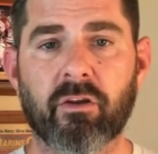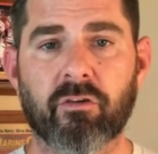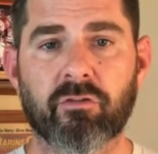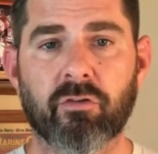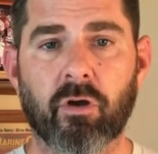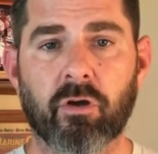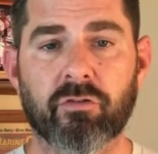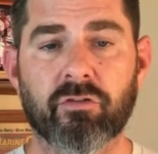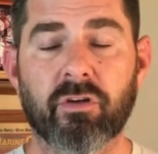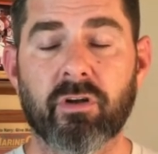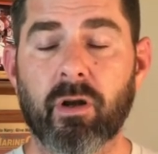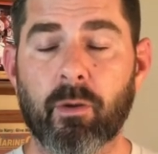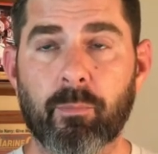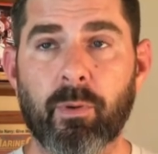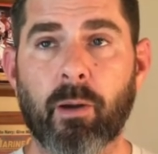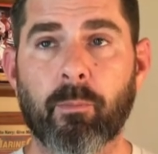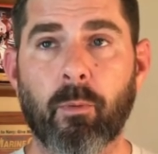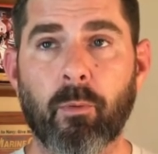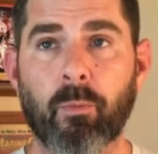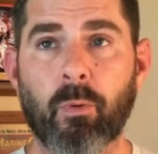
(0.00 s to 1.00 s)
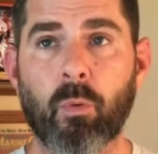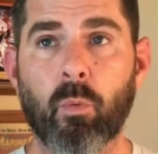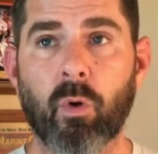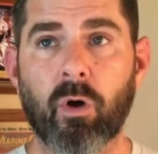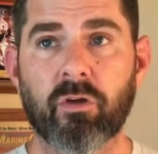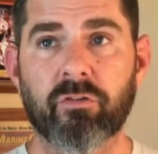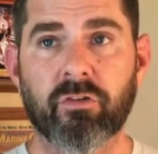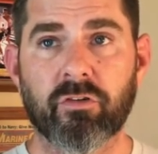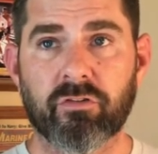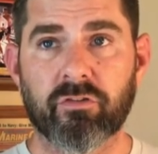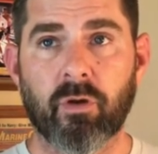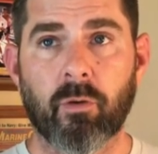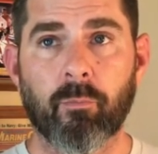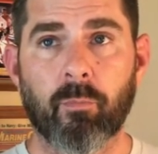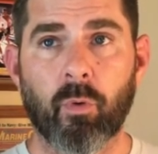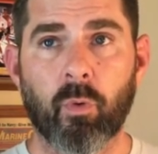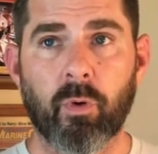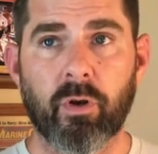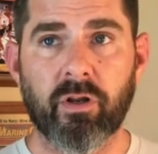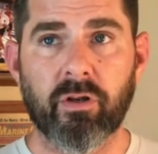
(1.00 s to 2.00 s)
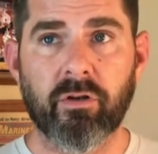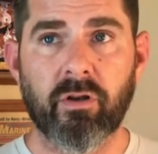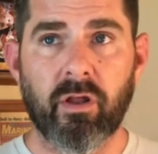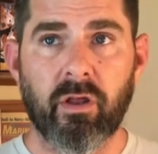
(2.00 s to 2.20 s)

exhaustion. I probably was at some point